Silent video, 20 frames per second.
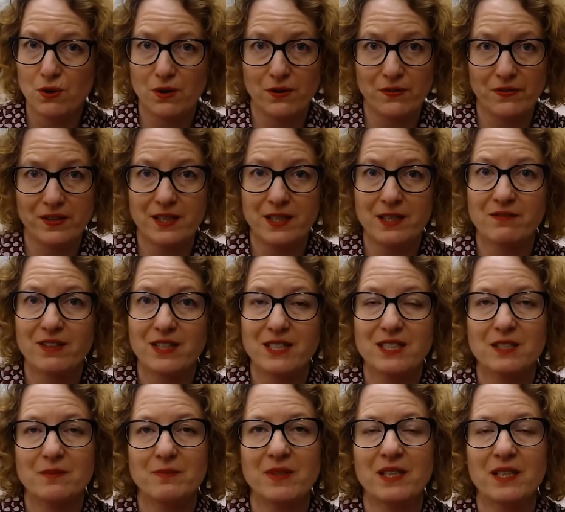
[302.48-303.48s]
on the
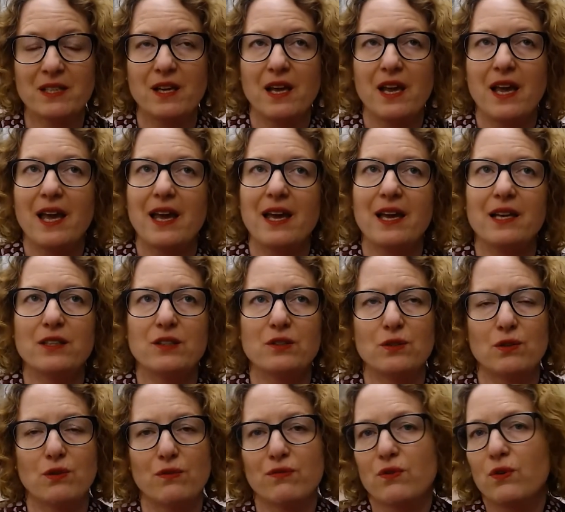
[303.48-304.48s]
investment, and
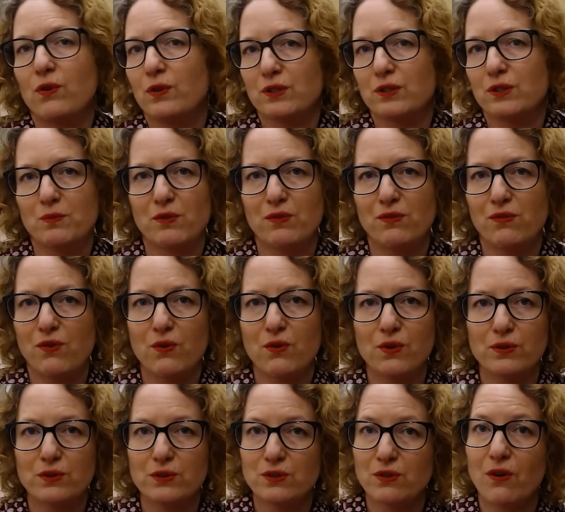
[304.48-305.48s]
you're of course more
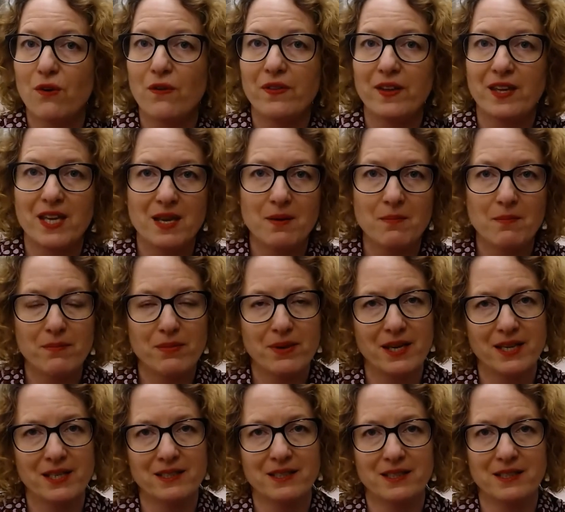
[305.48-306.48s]
focused on the
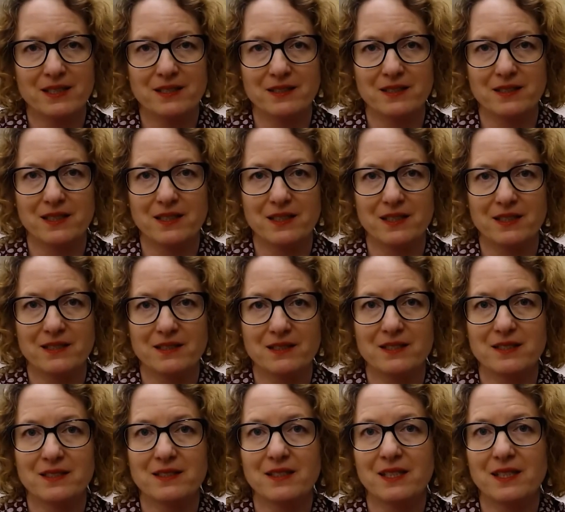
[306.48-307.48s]
impact and
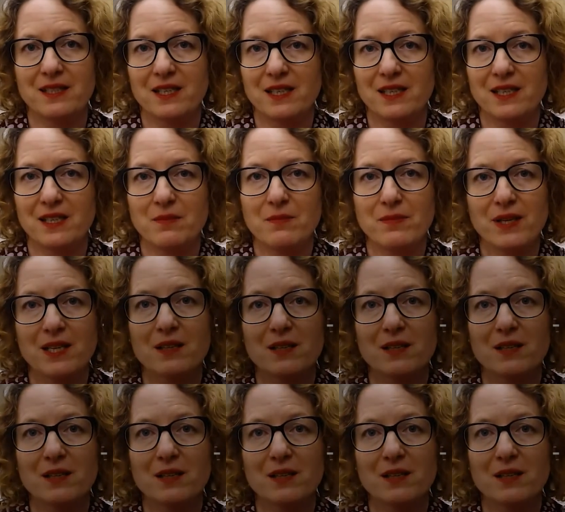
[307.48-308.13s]
the impact